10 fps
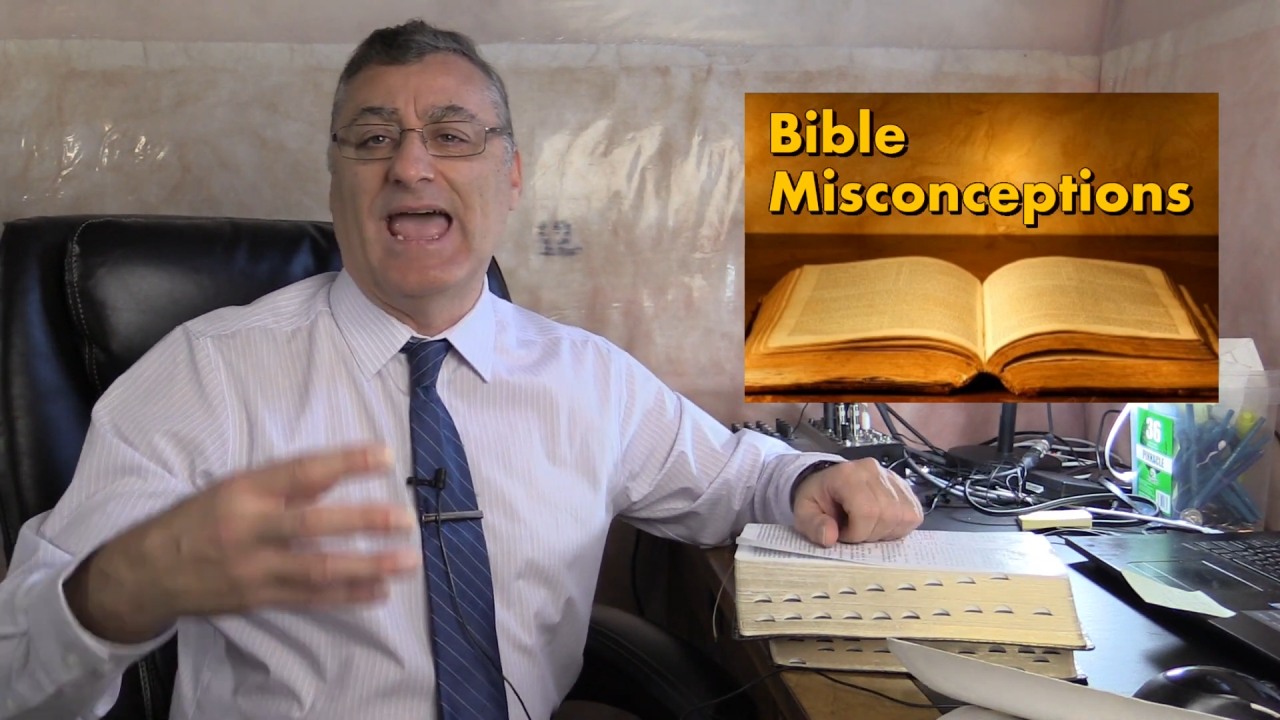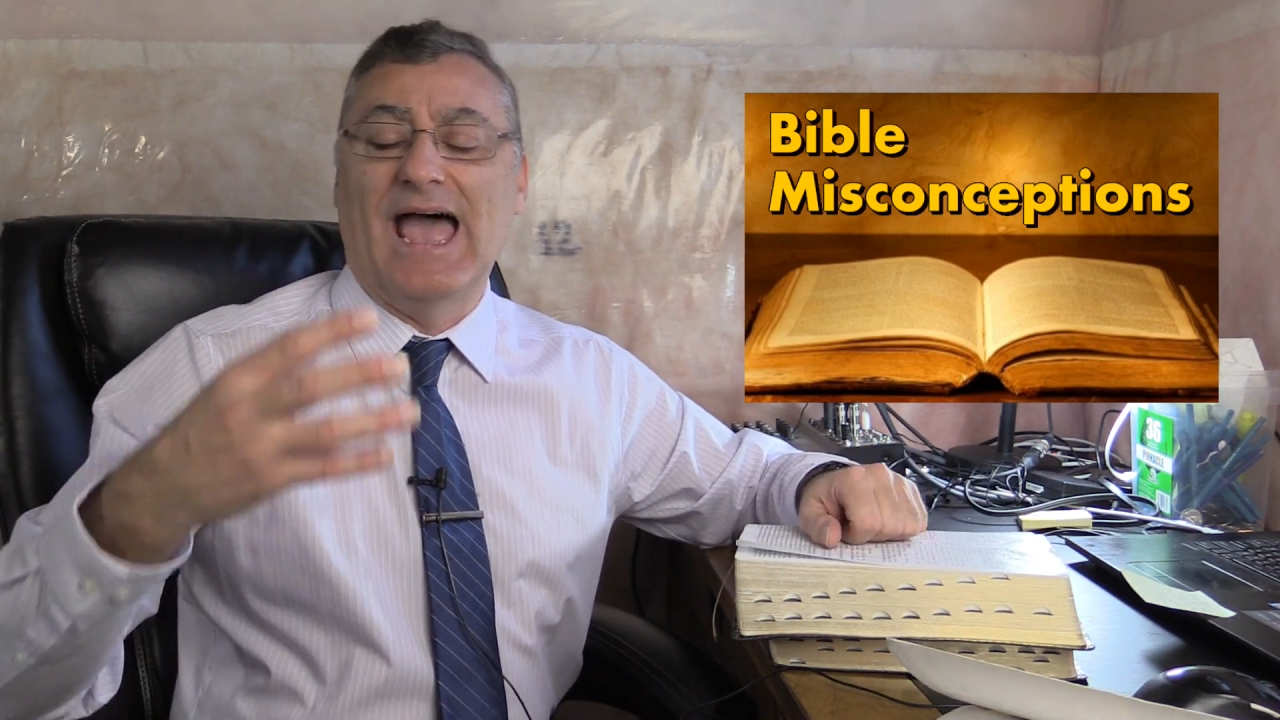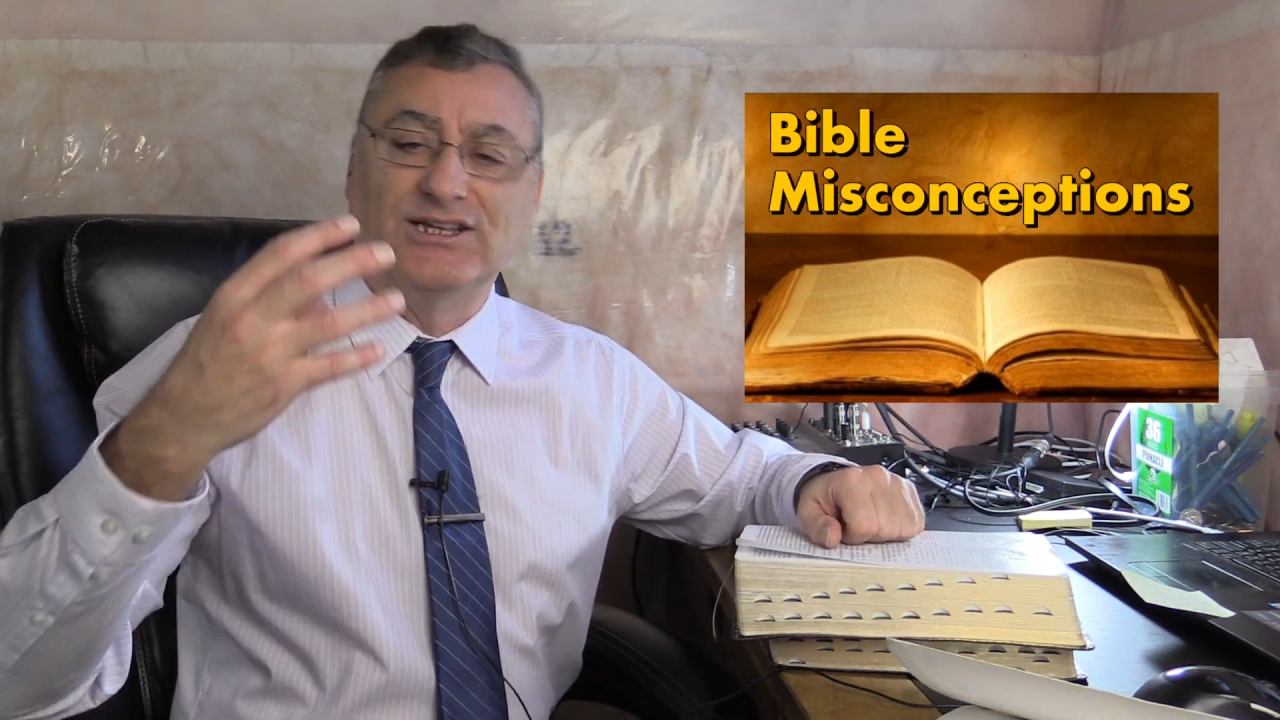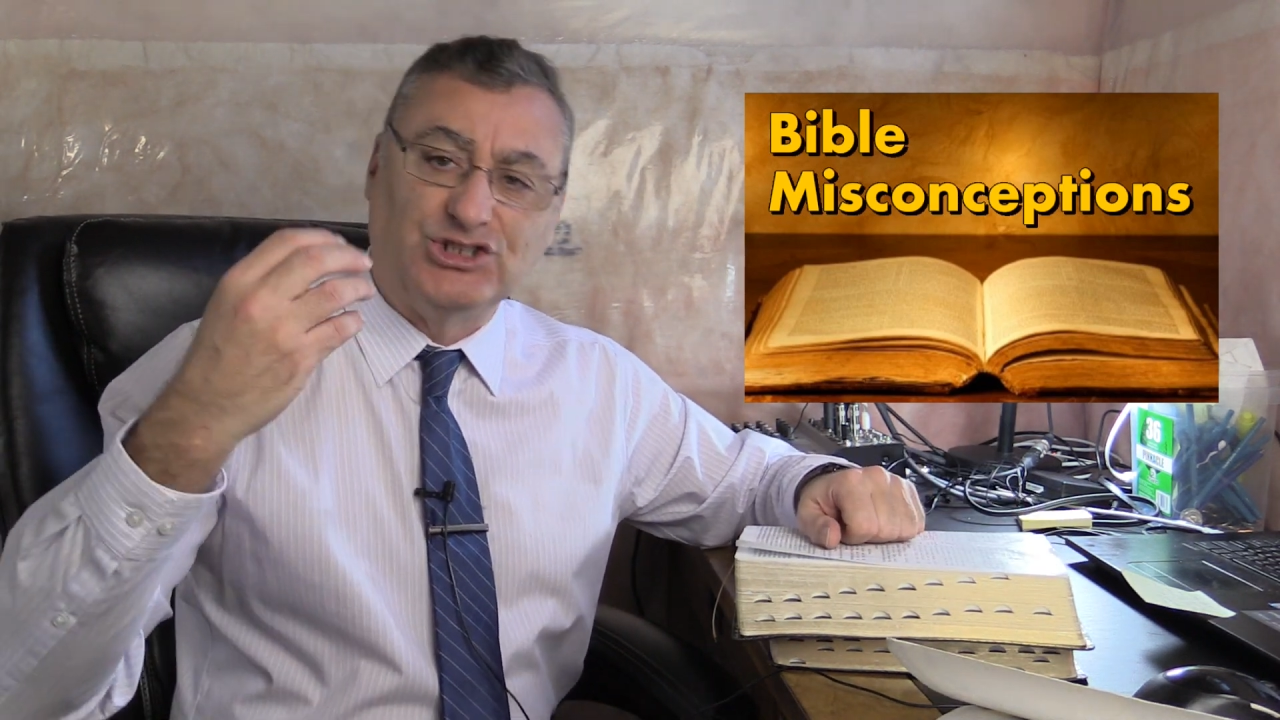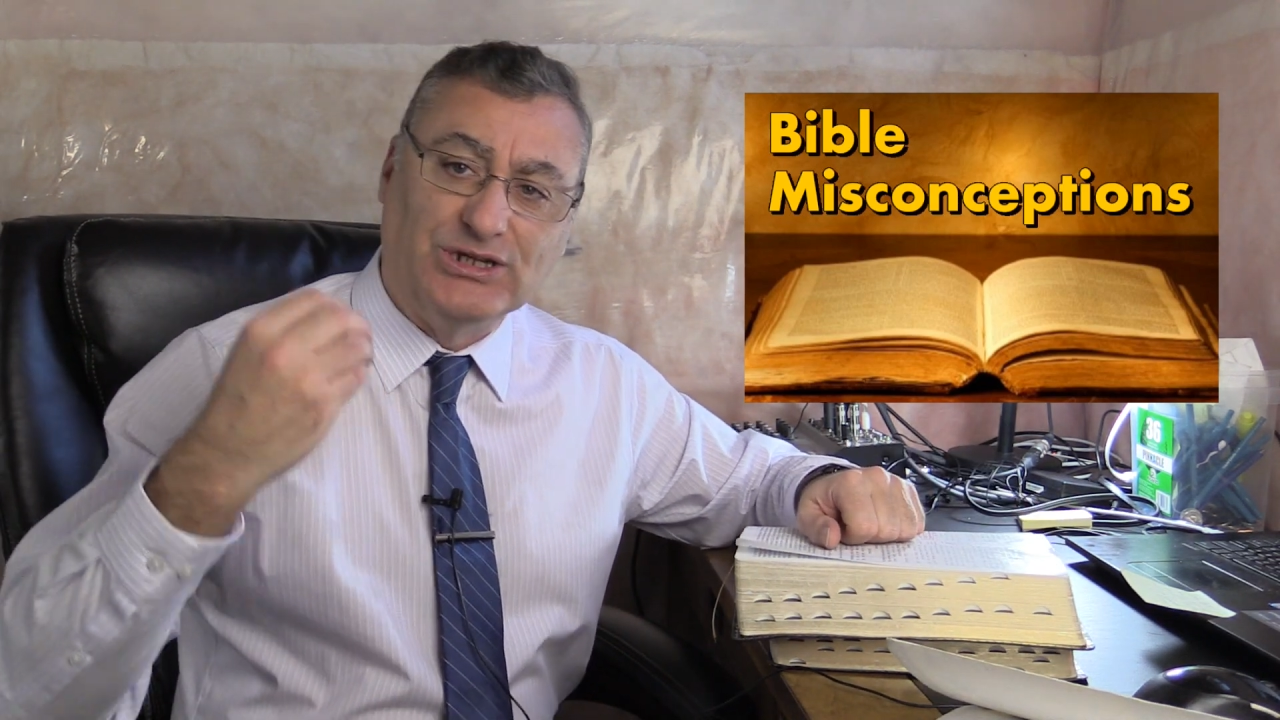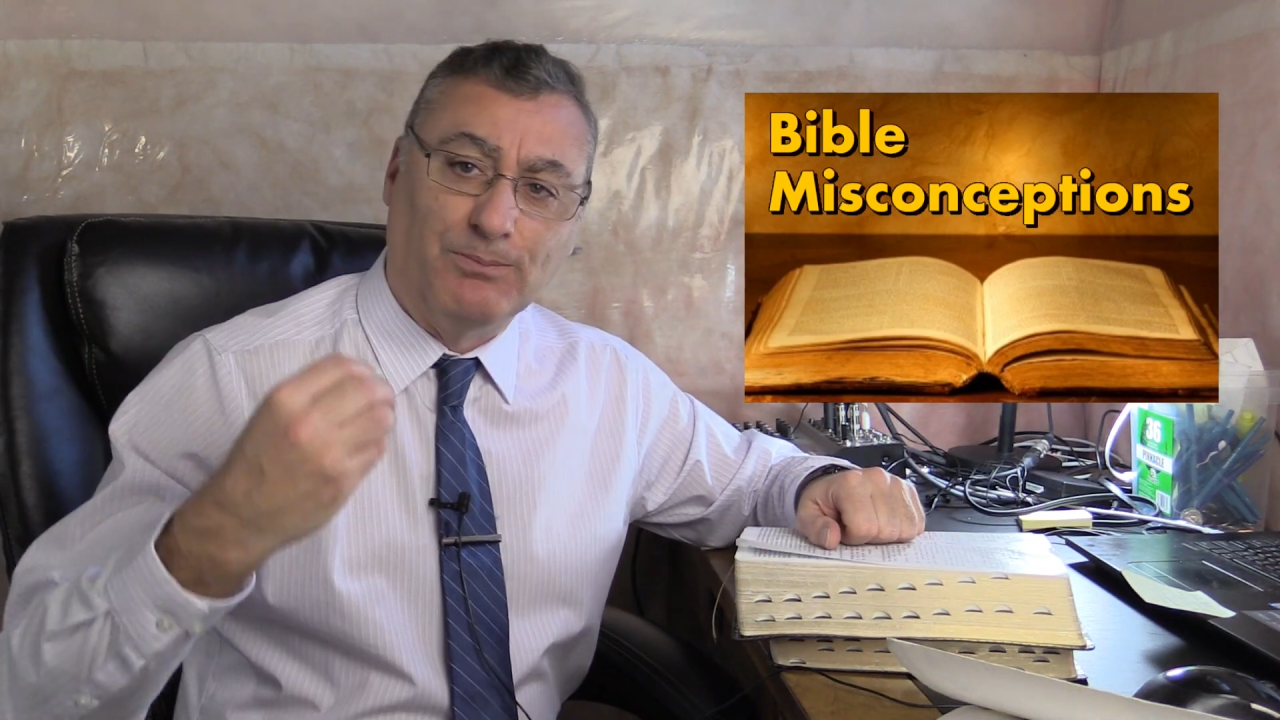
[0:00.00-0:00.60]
as she